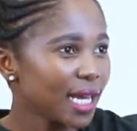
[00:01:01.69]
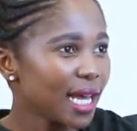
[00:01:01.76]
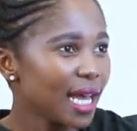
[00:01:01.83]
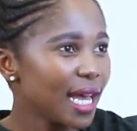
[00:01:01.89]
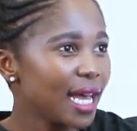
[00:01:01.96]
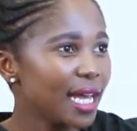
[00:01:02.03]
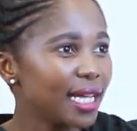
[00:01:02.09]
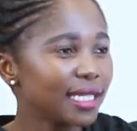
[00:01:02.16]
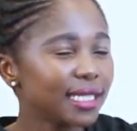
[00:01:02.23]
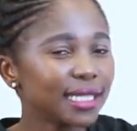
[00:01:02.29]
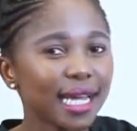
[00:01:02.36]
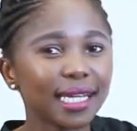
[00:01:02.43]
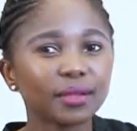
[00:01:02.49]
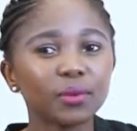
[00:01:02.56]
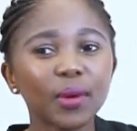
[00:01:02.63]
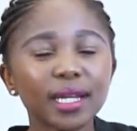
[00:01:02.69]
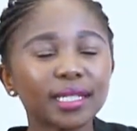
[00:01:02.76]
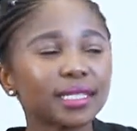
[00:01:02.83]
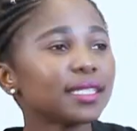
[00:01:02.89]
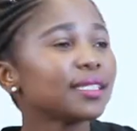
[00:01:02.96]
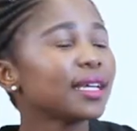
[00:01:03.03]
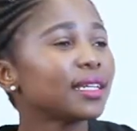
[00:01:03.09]
And I went
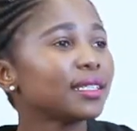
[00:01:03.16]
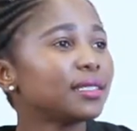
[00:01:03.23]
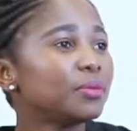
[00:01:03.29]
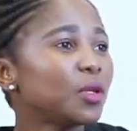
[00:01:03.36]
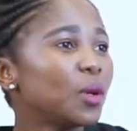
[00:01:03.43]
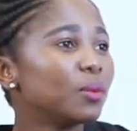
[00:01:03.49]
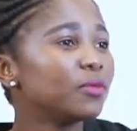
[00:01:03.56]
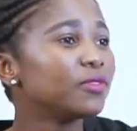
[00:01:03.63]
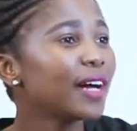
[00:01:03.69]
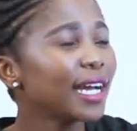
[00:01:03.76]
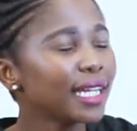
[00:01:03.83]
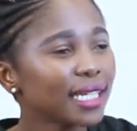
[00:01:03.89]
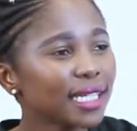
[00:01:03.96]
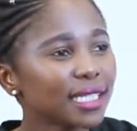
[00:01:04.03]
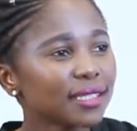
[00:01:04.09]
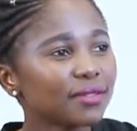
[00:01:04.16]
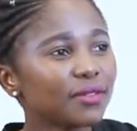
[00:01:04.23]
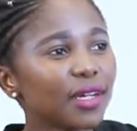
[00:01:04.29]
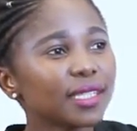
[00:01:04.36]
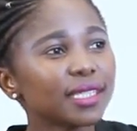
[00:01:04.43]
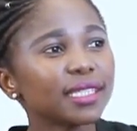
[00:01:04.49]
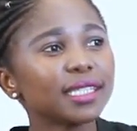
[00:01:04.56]
and studied BCom Finance
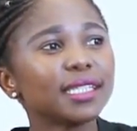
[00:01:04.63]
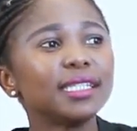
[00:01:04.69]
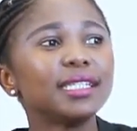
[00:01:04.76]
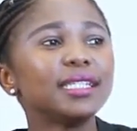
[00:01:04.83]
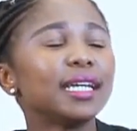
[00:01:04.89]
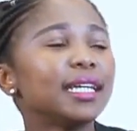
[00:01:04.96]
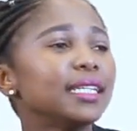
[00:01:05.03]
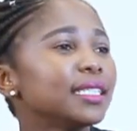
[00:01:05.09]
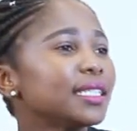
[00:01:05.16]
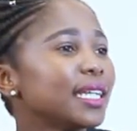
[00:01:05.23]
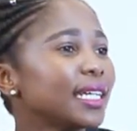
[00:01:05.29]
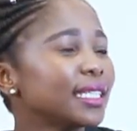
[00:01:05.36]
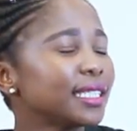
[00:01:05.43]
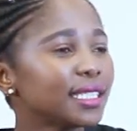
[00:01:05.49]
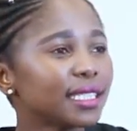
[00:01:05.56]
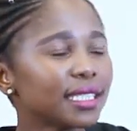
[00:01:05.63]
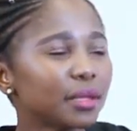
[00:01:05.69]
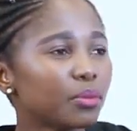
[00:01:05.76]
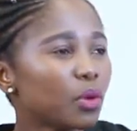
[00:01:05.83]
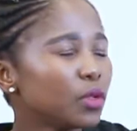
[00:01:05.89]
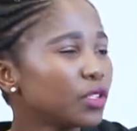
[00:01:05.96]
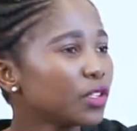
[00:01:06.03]
University, and I did a
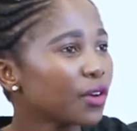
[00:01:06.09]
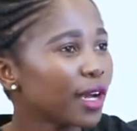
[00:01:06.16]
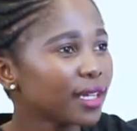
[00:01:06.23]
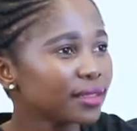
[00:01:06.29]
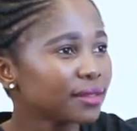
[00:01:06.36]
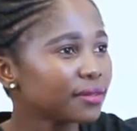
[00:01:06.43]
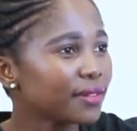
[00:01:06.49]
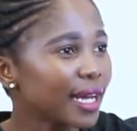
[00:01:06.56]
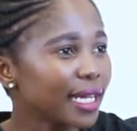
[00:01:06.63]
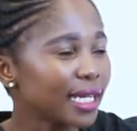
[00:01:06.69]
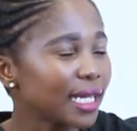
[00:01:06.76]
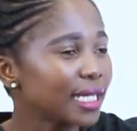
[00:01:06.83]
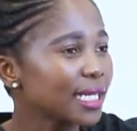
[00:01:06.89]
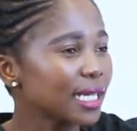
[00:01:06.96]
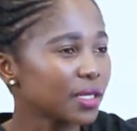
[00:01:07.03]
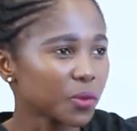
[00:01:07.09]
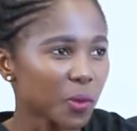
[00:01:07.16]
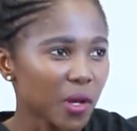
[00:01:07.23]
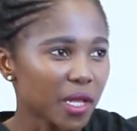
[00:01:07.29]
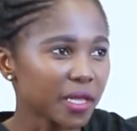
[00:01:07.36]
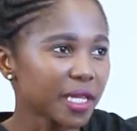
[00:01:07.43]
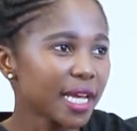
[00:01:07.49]
postgrad in finance as
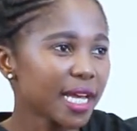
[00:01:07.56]
well.